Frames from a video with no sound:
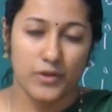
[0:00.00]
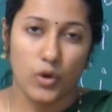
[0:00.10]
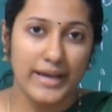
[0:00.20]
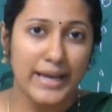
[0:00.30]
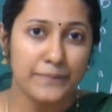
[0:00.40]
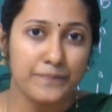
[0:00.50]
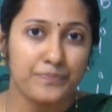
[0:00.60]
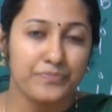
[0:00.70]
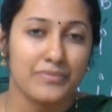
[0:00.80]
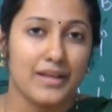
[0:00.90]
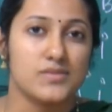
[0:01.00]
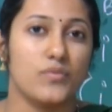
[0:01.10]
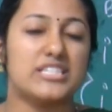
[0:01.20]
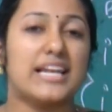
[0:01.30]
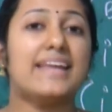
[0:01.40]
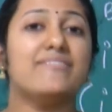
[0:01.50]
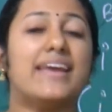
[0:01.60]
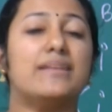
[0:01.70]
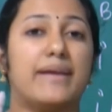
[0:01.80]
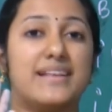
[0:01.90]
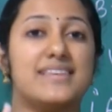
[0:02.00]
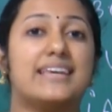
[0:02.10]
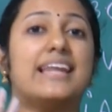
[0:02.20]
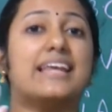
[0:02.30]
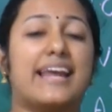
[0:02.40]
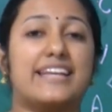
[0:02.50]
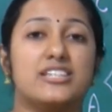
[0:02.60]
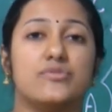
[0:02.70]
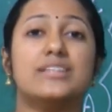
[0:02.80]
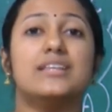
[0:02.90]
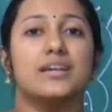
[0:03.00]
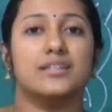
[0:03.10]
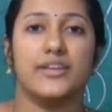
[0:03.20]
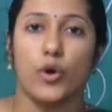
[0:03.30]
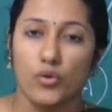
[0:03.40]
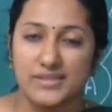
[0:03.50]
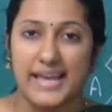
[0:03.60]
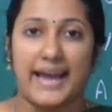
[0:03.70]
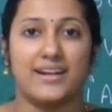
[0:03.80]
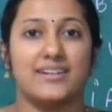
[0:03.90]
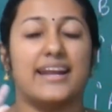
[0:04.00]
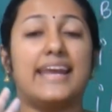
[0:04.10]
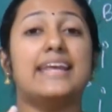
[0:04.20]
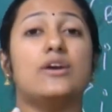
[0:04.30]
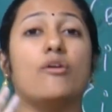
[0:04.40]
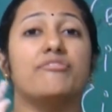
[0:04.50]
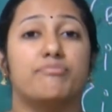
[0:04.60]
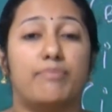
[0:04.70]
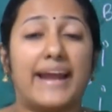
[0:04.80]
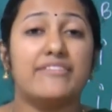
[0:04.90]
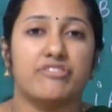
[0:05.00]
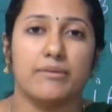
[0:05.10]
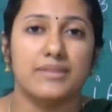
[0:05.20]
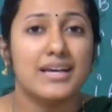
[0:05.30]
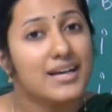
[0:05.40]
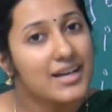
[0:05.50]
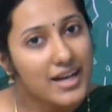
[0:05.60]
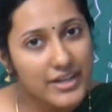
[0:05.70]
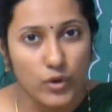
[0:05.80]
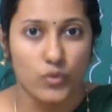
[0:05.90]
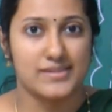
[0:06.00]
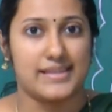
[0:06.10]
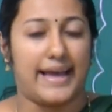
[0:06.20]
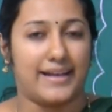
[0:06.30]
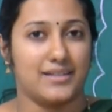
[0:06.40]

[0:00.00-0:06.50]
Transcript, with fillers: Okay. So vitelline vein basically related with the yolk sac, draining of blood from the yolk sac.